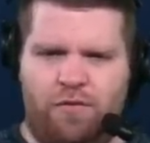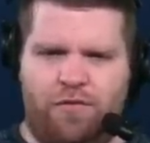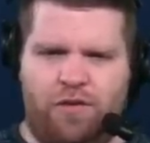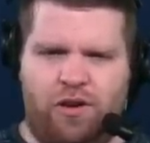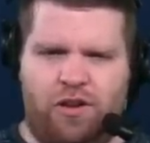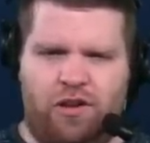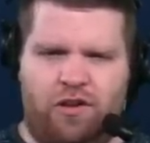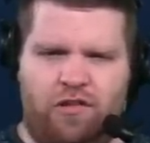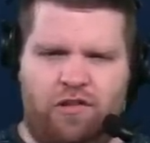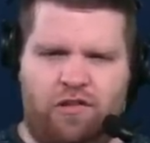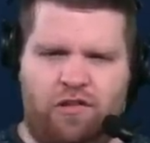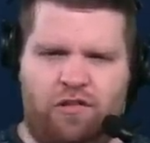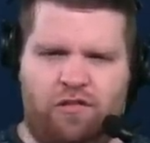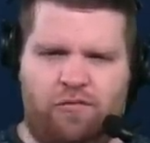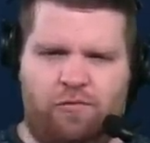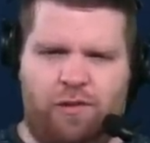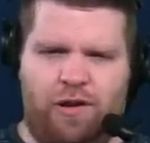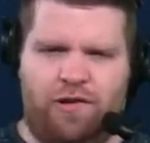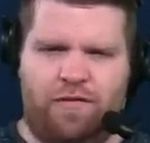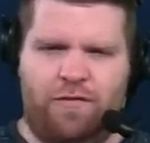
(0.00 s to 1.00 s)
If you can
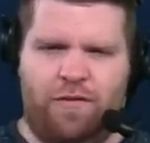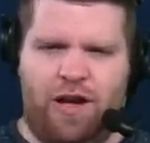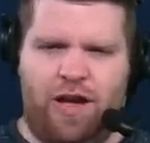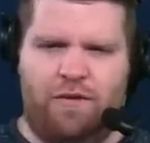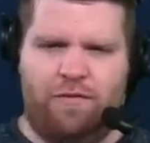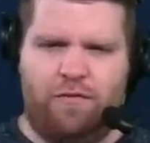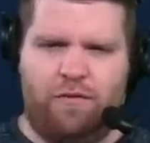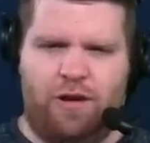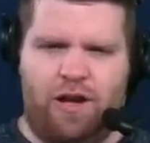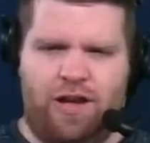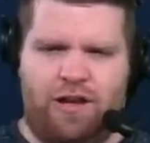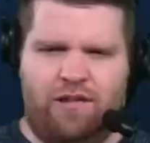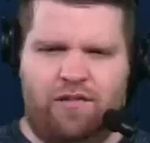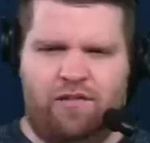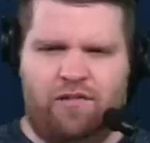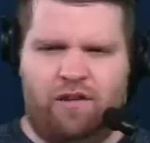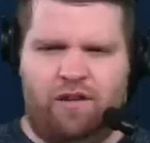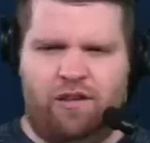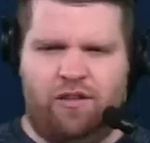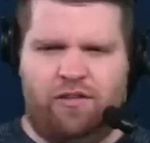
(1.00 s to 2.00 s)
choose, which 5 free
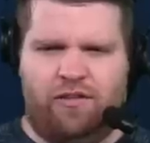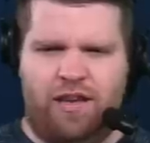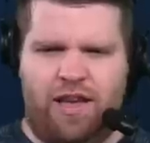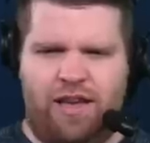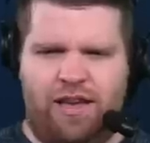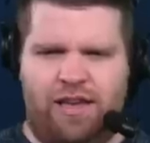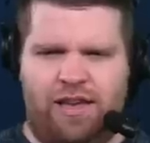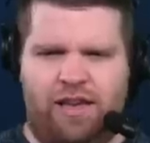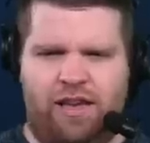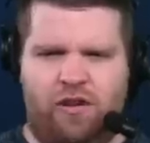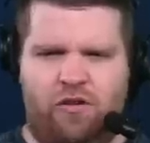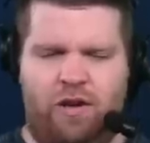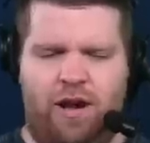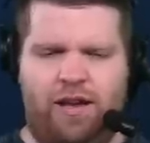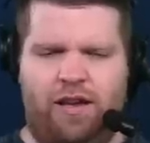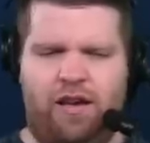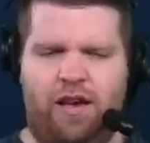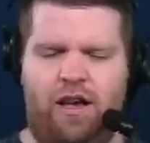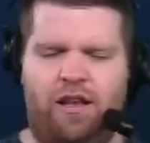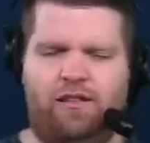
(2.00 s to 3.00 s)
agents are you taking?
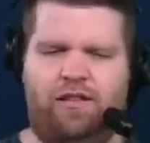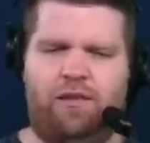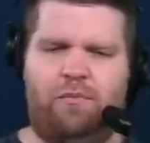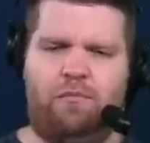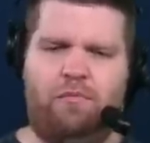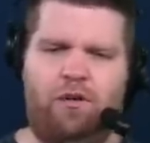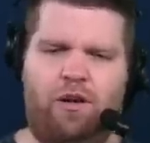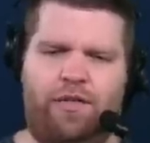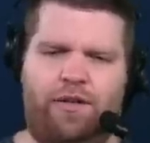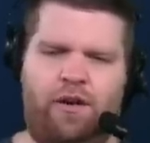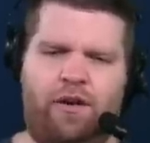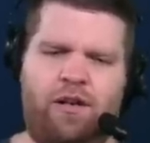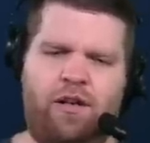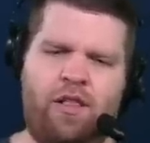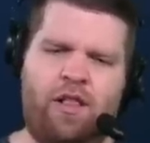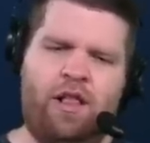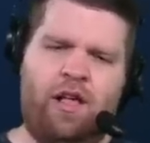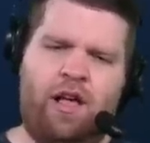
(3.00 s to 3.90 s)
Great content, brother.